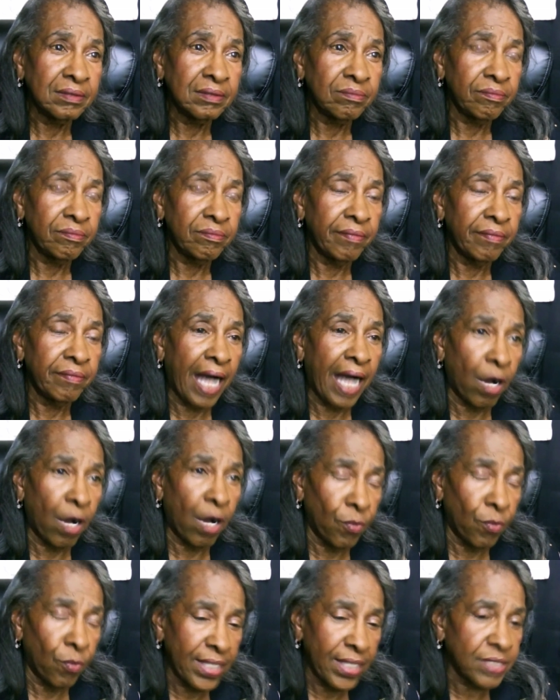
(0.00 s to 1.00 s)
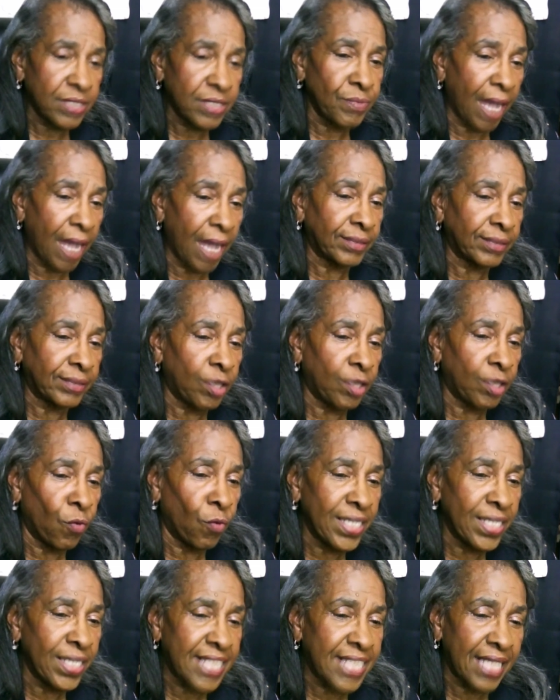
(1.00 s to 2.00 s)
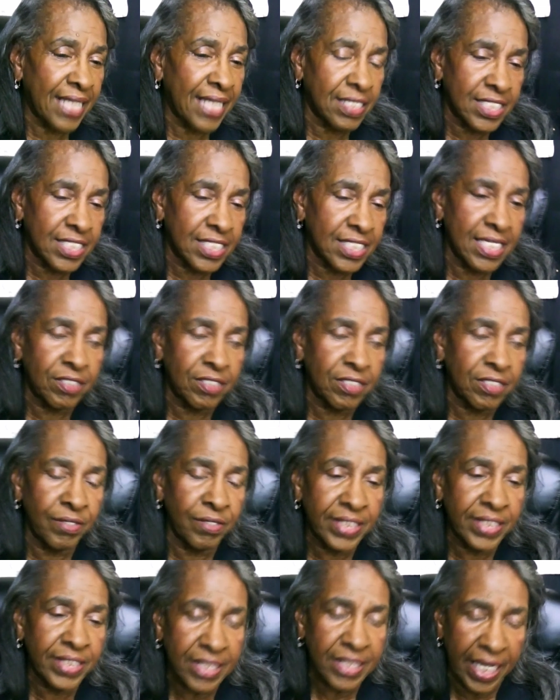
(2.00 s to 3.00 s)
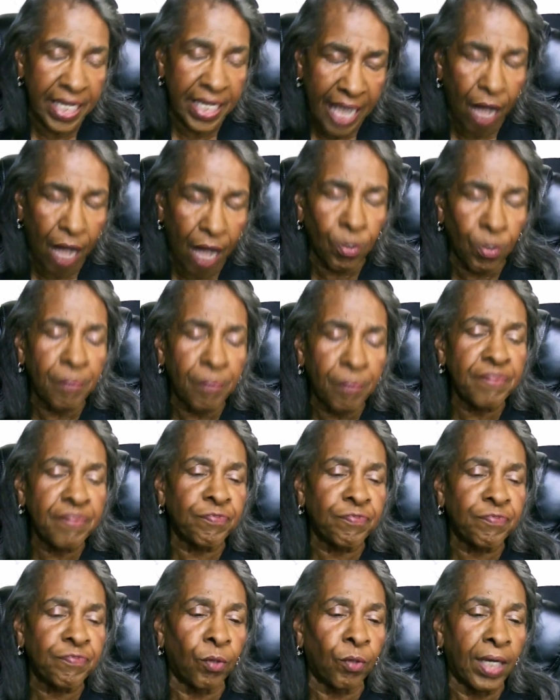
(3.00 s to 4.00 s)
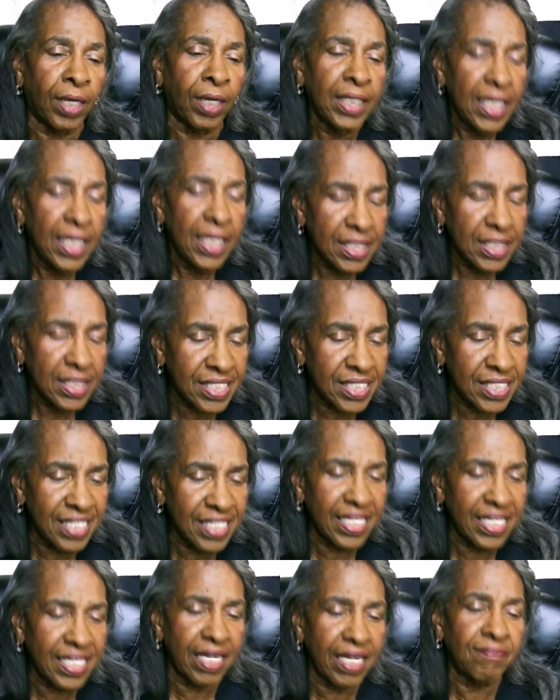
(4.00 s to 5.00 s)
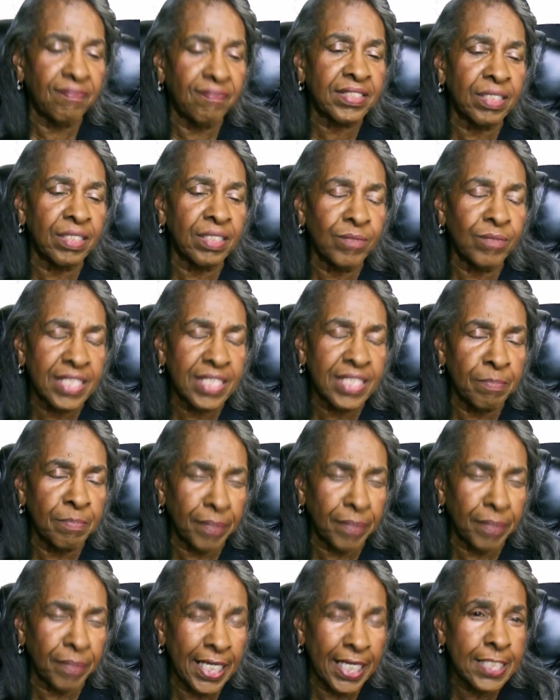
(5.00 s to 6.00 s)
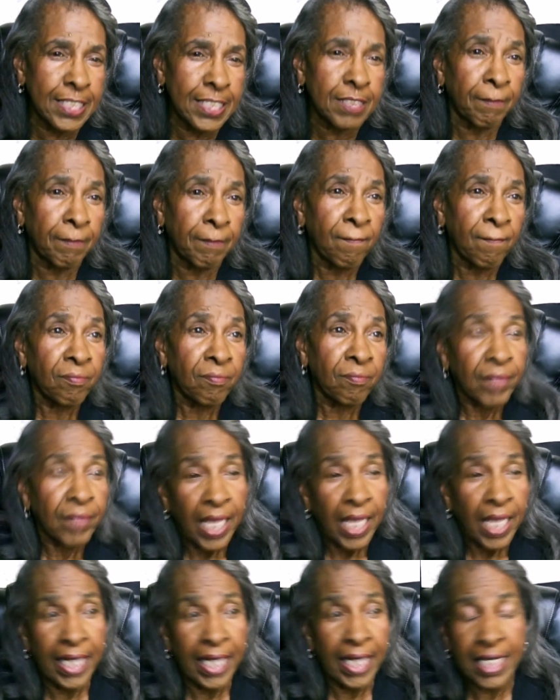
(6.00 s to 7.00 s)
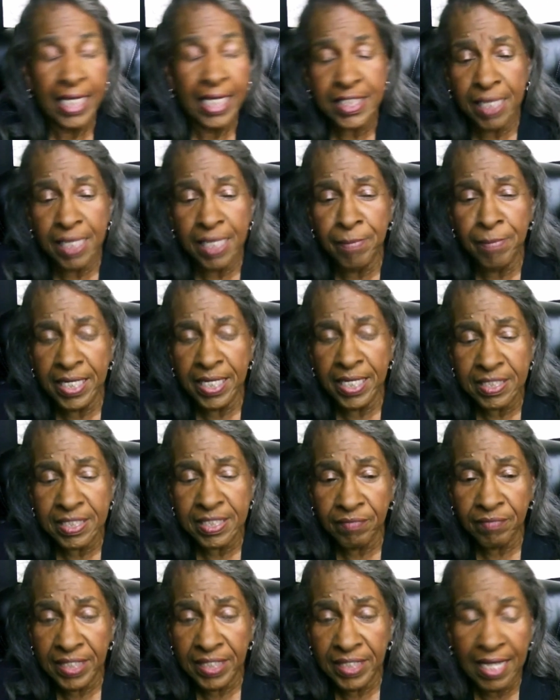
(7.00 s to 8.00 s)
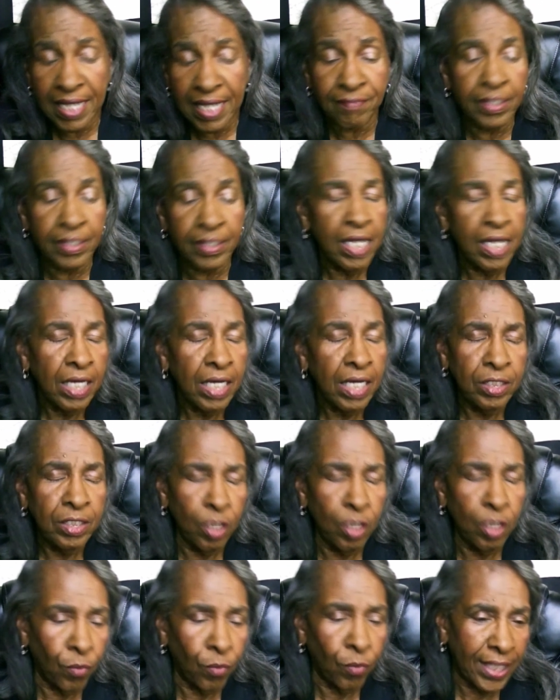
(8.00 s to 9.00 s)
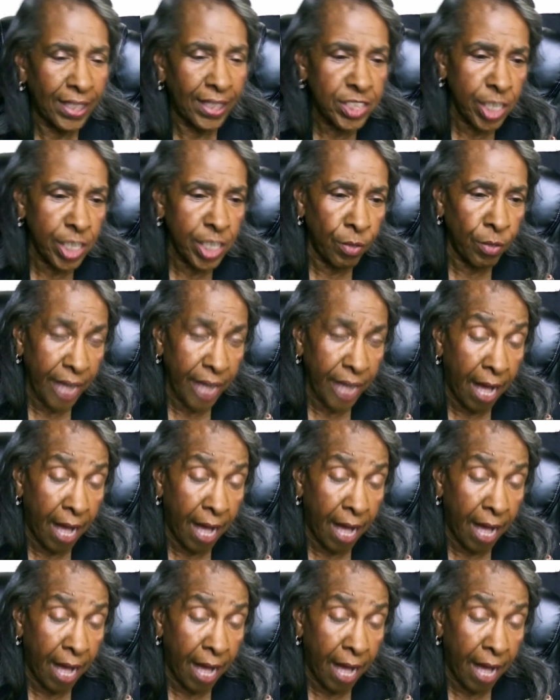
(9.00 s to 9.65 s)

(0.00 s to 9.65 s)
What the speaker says: I was always at the center an hour before to see that everything was in place. And at 10 minutes of 11, no one showed up.